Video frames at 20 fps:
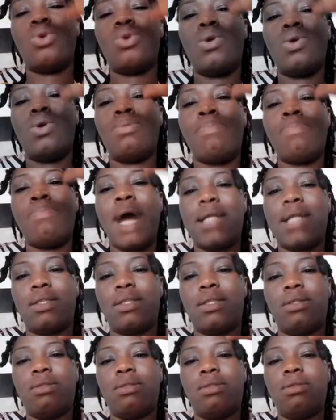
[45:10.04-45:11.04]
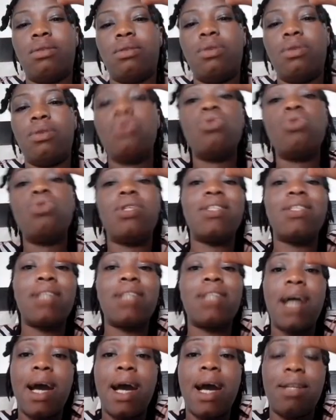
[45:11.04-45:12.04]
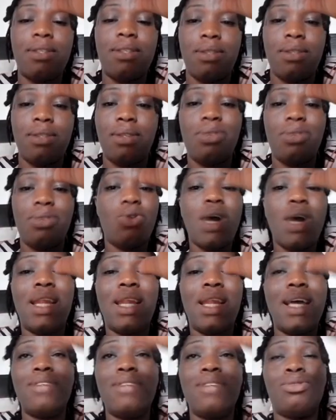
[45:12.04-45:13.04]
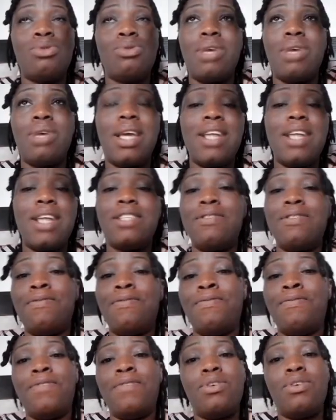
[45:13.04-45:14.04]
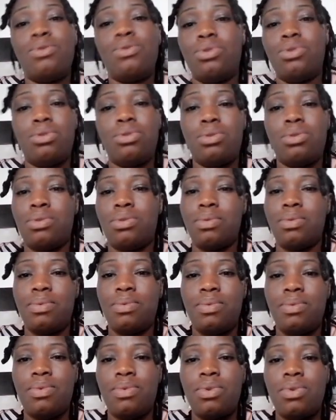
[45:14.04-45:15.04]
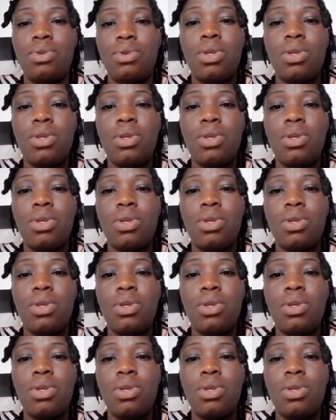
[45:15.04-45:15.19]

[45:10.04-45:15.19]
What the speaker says: gotten to the third part, you discard. Don't allow it to get filled.